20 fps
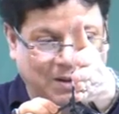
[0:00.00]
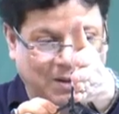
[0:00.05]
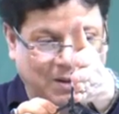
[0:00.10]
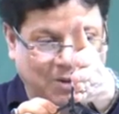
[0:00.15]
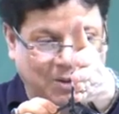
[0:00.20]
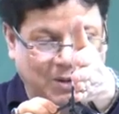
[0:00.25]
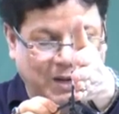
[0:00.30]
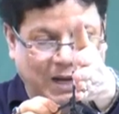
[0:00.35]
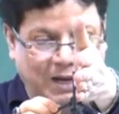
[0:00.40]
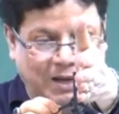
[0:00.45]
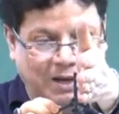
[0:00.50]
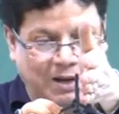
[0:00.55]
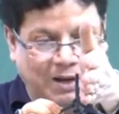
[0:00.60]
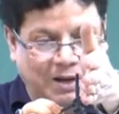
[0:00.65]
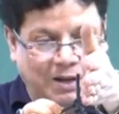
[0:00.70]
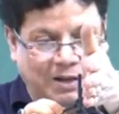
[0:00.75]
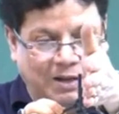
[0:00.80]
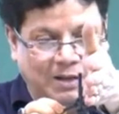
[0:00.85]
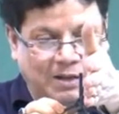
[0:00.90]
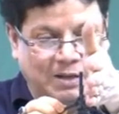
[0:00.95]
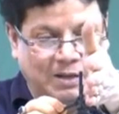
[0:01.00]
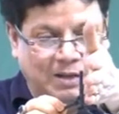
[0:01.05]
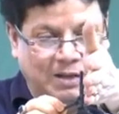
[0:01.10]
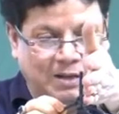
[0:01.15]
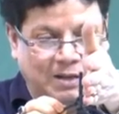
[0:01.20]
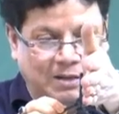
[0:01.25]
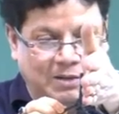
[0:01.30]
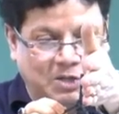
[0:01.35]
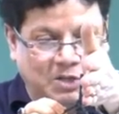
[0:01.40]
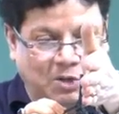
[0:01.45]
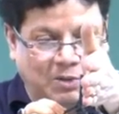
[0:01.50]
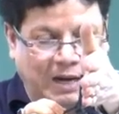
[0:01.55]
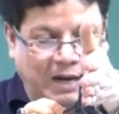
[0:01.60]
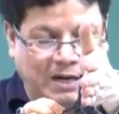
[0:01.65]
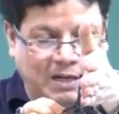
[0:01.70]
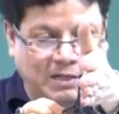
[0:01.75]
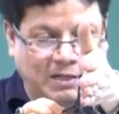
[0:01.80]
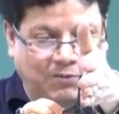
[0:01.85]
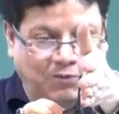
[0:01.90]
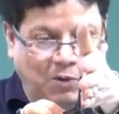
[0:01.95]
Okay. So, that
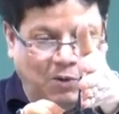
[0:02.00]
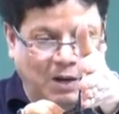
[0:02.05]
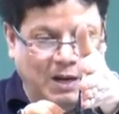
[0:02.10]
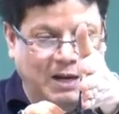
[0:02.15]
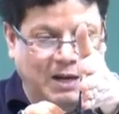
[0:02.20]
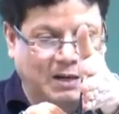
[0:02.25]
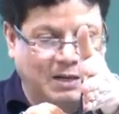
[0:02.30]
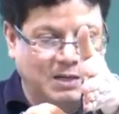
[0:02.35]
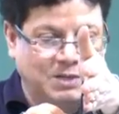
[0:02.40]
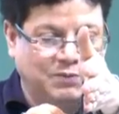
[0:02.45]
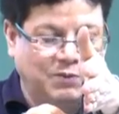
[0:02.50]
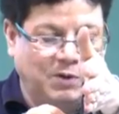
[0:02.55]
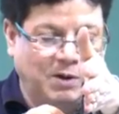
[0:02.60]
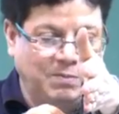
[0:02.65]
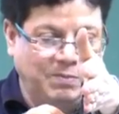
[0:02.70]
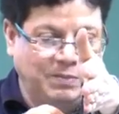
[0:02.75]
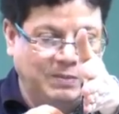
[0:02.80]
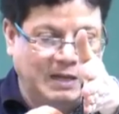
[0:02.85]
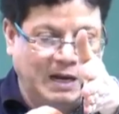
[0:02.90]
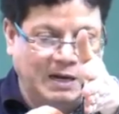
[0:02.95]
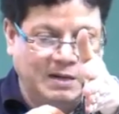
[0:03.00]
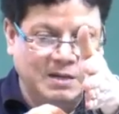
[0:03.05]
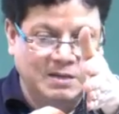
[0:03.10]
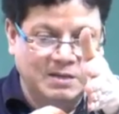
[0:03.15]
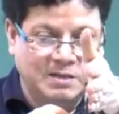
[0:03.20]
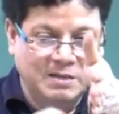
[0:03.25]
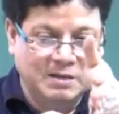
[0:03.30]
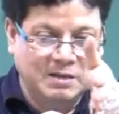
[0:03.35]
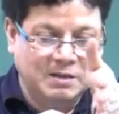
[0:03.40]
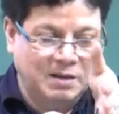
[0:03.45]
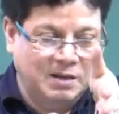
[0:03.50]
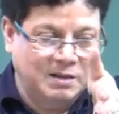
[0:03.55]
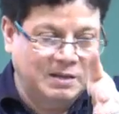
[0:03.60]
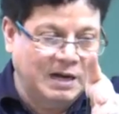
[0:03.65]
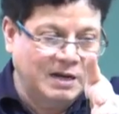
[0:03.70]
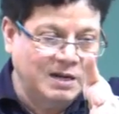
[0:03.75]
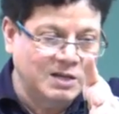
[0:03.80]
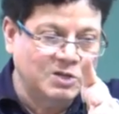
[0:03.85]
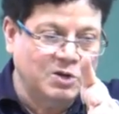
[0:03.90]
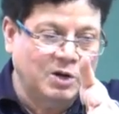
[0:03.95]
is the fully eclipsed form, that has
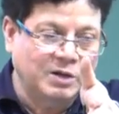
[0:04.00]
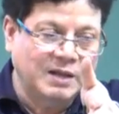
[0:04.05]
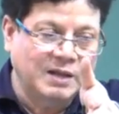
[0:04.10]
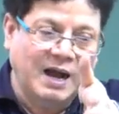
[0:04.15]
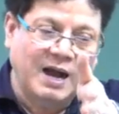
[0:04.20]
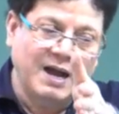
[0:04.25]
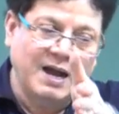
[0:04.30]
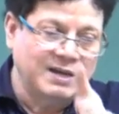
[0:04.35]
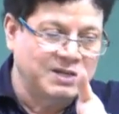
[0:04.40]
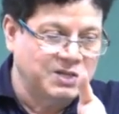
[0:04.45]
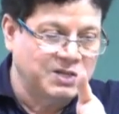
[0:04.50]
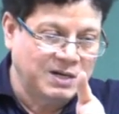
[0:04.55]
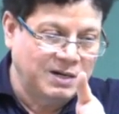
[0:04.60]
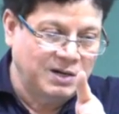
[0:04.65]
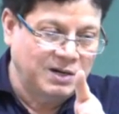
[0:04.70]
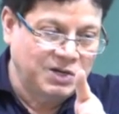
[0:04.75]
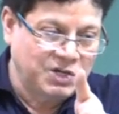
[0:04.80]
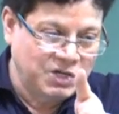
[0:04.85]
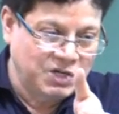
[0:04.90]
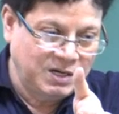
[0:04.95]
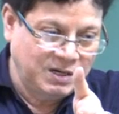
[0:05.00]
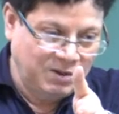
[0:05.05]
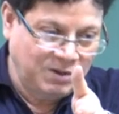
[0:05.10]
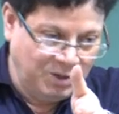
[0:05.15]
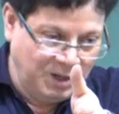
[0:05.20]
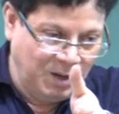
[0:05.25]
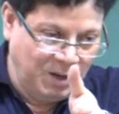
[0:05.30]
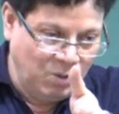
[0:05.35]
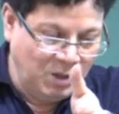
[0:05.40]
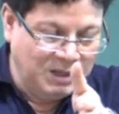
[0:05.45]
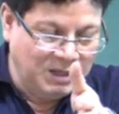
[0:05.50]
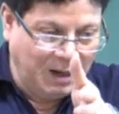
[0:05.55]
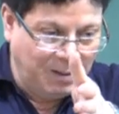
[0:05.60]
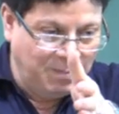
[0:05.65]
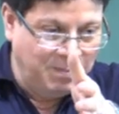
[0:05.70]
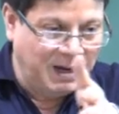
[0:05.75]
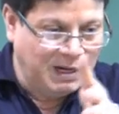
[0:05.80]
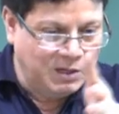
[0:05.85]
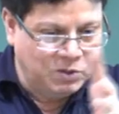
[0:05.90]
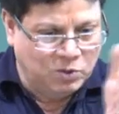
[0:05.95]
got the highest energy. Okay. We will come
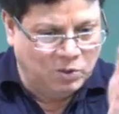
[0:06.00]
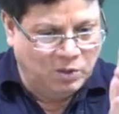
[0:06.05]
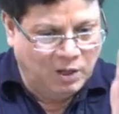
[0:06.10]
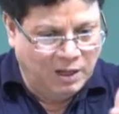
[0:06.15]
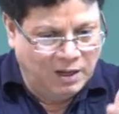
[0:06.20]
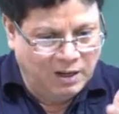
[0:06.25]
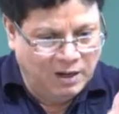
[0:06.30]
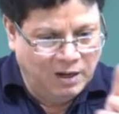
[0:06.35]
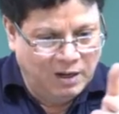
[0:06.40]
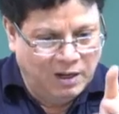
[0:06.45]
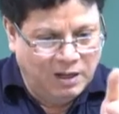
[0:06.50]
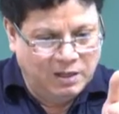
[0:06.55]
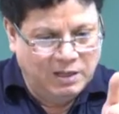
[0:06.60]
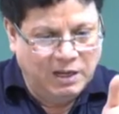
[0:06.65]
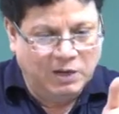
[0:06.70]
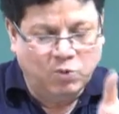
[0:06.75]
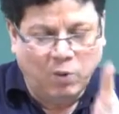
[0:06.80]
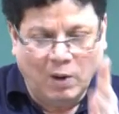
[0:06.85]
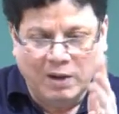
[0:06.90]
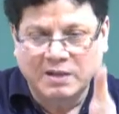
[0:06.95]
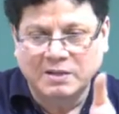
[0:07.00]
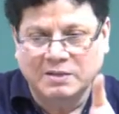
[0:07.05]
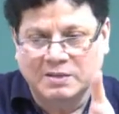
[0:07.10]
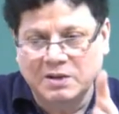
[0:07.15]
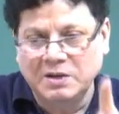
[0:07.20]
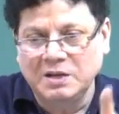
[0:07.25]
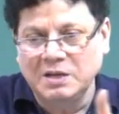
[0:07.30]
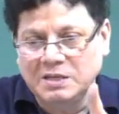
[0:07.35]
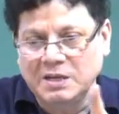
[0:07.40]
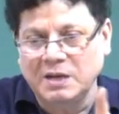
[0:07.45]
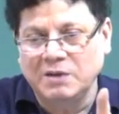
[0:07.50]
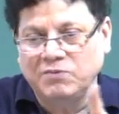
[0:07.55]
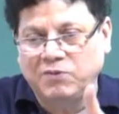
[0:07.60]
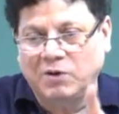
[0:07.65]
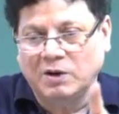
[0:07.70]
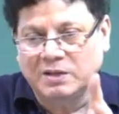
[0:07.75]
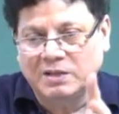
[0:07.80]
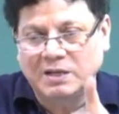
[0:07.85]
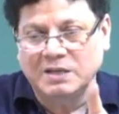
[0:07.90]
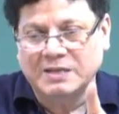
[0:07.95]
back to that, what is the reason
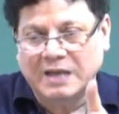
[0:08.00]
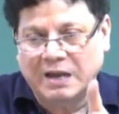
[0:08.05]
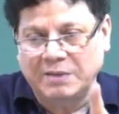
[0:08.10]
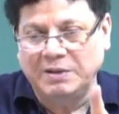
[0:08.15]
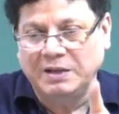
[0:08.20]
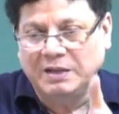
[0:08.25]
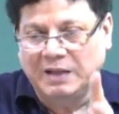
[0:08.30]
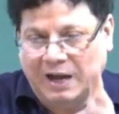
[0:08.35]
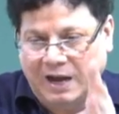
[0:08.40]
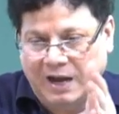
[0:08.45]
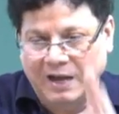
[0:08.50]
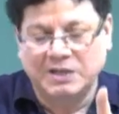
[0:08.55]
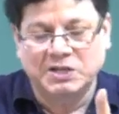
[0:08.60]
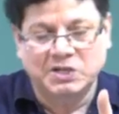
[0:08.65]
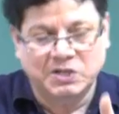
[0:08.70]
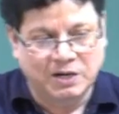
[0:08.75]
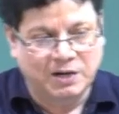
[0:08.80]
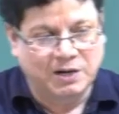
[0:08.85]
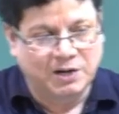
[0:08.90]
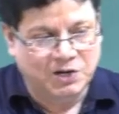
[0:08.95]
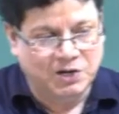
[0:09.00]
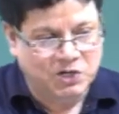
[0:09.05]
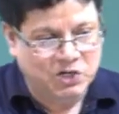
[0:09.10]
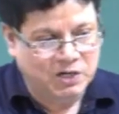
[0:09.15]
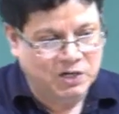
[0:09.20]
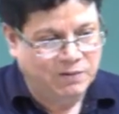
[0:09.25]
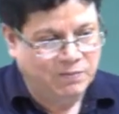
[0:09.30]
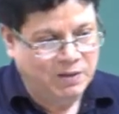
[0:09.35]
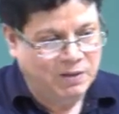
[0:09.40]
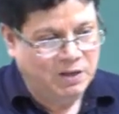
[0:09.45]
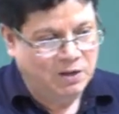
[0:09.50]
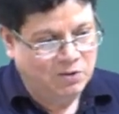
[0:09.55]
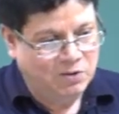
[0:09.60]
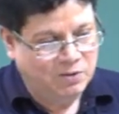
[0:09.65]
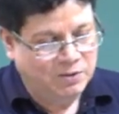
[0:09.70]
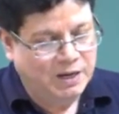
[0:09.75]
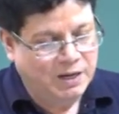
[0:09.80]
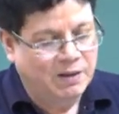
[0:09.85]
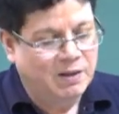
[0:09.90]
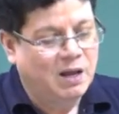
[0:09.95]
for this having the highest energy.
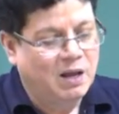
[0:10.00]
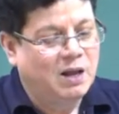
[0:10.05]
Okay.